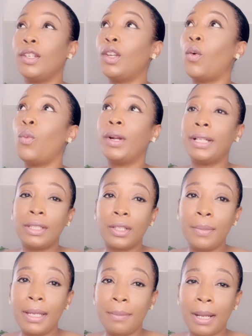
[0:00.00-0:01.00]
not wanting
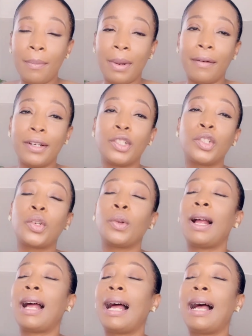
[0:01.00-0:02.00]
to be in my marriage,
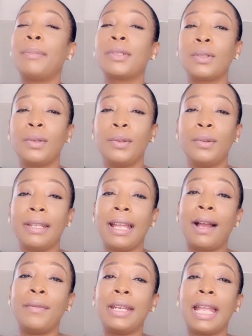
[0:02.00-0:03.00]
to absolutely
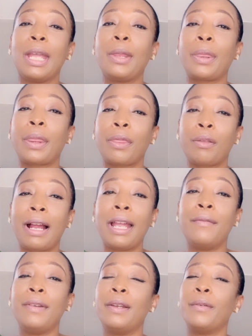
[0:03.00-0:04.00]
having a
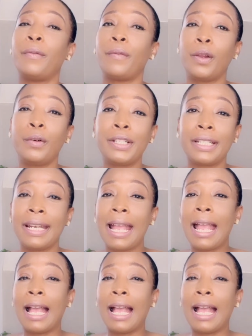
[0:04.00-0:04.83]
thriving and flourishing